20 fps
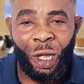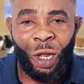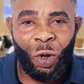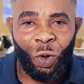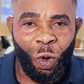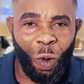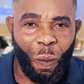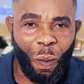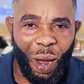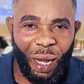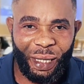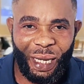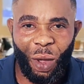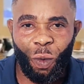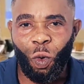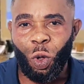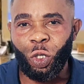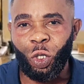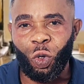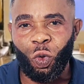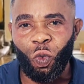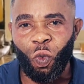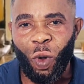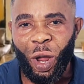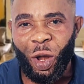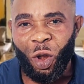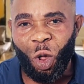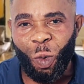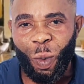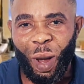No matter what you
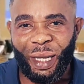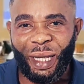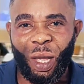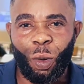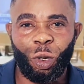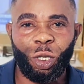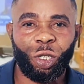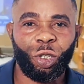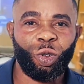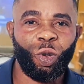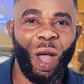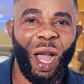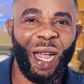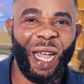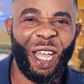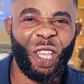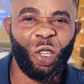weigh, no matter what you are,